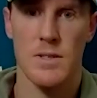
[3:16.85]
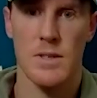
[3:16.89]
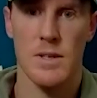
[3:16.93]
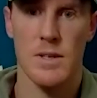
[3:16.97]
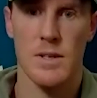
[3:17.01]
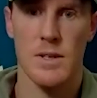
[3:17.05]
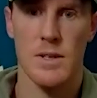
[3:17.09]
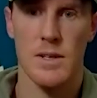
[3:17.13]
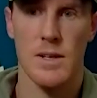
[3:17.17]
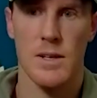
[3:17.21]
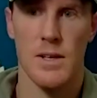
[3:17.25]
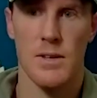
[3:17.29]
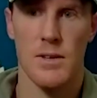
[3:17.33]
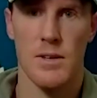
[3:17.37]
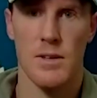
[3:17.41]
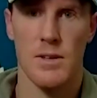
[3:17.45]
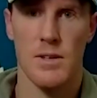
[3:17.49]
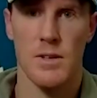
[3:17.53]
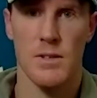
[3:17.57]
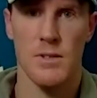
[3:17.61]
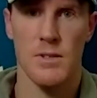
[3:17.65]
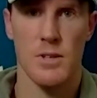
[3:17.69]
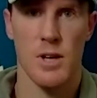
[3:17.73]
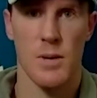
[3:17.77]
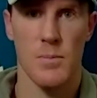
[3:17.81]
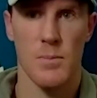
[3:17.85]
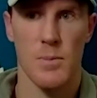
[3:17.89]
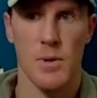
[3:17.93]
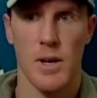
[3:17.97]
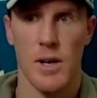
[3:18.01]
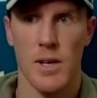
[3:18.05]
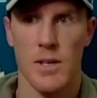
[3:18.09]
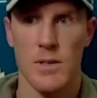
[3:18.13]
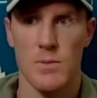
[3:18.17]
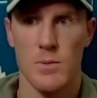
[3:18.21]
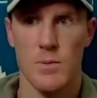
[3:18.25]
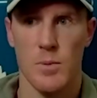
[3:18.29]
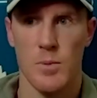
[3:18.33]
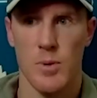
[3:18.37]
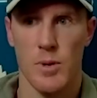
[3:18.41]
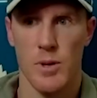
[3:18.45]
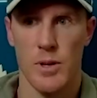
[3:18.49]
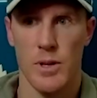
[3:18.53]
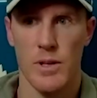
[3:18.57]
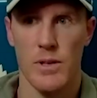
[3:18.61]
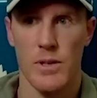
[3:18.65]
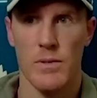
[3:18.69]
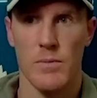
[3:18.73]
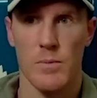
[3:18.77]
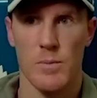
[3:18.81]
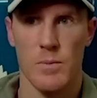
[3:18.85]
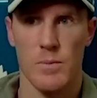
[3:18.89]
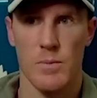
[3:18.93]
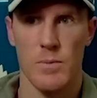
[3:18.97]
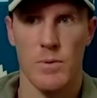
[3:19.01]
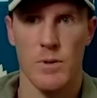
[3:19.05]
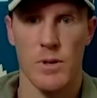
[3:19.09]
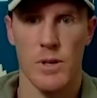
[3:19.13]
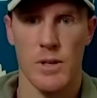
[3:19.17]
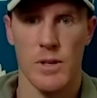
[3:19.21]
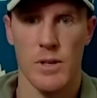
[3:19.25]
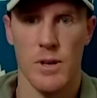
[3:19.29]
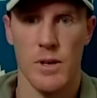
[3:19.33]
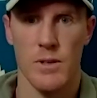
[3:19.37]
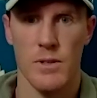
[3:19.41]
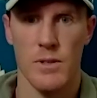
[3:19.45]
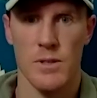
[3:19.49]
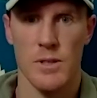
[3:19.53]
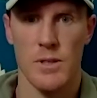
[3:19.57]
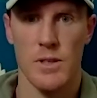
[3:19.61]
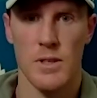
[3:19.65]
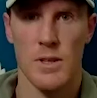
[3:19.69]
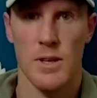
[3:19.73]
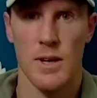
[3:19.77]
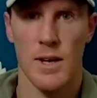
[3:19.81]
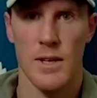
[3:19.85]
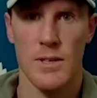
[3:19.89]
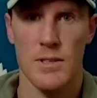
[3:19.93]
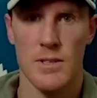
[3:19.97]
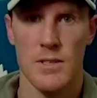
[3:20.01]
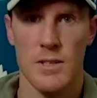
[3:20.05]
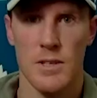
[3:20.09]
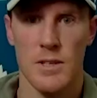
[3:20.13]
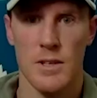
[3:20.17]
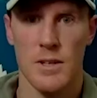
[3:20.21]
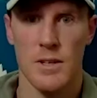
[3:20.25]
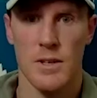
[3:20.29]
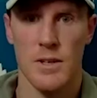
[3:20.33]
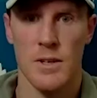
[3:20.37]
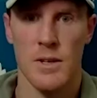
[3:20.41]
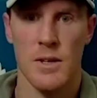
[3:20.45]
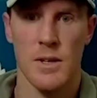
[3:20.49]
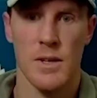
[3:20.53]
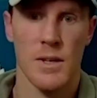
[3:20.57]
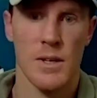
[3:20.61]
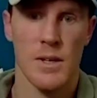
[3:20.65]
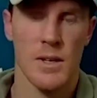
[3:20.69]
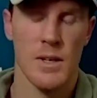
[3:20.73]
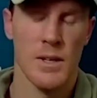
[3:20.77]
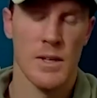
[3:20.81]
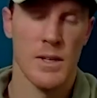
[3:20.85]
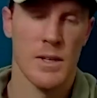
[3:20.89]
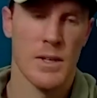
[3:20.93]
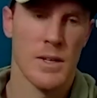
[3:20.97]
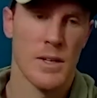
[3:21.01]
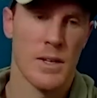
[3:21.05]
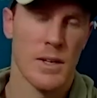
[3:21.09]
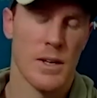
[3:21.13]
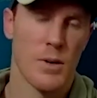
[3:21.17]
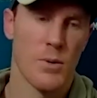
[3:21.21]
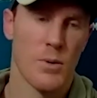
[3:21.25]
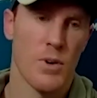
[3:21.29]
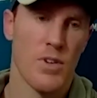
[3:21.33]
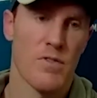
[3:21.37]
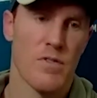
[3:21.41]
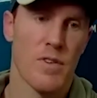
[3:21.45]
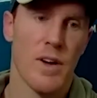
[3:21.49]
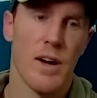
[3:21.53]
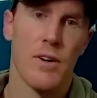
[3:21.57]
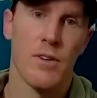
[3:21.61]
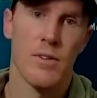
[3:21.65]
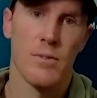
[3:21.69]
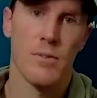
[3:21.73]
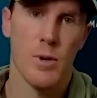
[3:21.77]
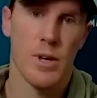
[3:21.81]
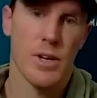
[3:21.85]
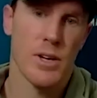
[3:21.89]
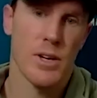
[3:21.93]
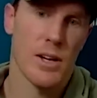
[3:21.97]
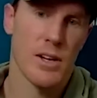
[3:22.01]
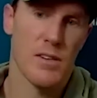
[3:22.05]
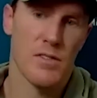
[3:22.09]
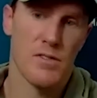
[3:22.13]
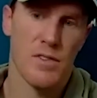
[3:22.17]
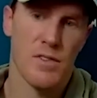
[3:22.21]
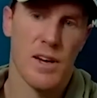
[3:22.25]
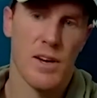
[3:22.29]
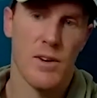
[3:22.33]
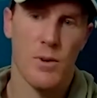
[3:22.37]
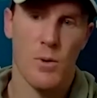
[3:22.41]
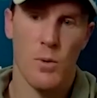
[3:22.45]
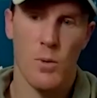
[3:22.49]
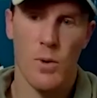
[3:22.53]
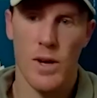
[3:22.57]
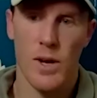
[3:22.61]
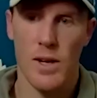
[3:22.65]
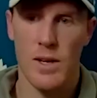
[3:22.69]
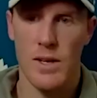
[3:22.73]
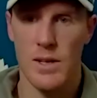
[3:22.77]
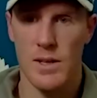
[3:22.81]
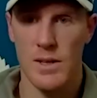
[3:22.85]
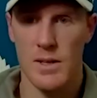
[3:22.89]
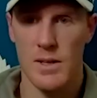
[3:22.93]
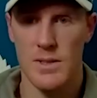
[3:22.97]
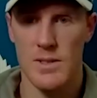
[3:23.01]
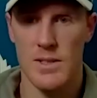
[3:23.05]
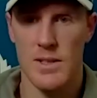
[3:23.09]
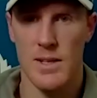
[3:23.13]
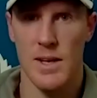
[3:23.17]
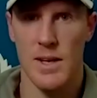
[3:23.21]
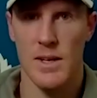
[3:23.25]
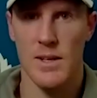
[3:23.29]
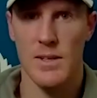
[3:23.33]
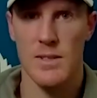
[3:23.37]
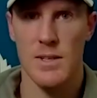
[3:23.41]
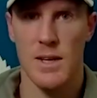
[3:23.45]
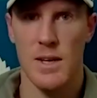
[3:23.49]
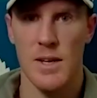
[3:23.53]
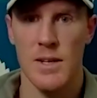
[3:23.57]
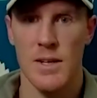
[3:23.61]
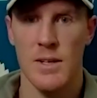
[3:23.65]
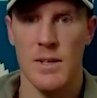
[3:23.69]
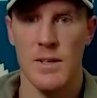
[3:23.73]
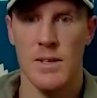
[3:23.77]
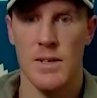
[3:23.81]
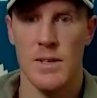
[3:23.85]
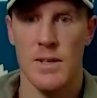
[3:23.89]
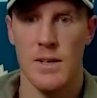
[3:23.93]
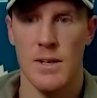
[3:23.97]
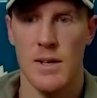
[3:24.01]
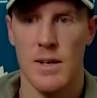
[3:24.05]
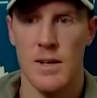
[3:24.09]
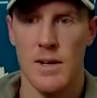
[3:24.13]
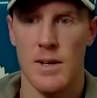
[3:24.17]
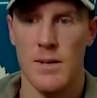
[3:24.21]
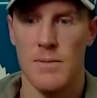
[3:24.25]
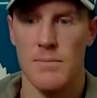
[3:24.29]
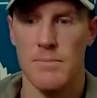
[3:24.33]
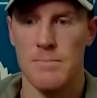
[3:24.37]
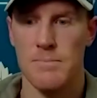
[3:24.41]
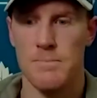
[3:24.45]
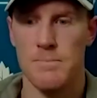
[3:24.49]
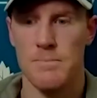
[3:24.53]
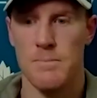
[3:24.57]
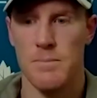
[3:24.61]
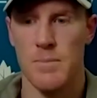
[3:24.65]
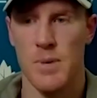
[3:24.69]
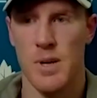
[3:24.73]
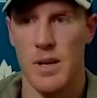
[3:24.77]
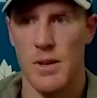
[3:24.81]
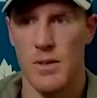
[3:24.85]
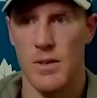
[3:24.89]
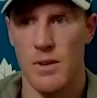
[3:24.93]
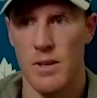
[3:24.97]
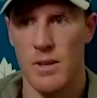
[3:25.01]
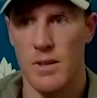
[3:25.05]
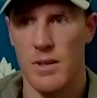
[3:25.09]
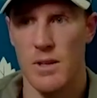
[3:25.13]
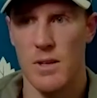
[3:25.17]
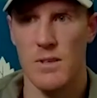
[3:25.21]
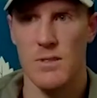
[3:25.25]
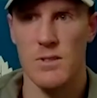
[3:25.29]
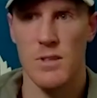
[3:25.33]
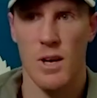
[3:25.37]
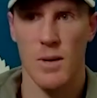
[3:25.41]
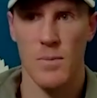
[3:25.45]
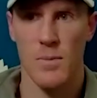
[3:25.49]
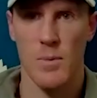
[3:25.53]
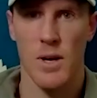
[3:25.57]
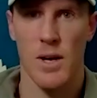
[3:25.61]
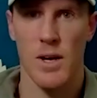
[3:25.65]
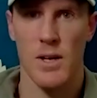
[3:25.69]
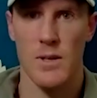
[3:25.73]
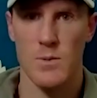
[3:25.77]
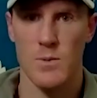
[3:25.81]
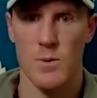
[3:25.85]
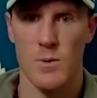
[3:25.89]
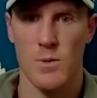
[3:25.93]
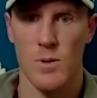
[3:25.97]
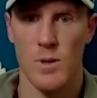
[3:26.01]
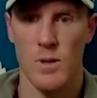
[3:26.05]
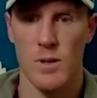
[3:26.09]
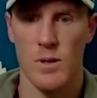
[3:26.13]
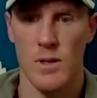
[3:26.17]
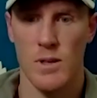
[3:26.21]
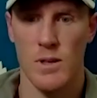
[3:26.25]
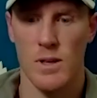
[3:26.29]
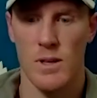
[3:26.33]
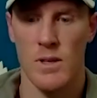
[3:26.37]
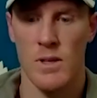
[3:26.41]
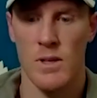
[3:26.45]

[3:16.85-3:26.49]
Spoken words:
I thought their top guys were pretty darn good last year. And, you know, we kind of found a way to get it done. But I thought their top guys were really good.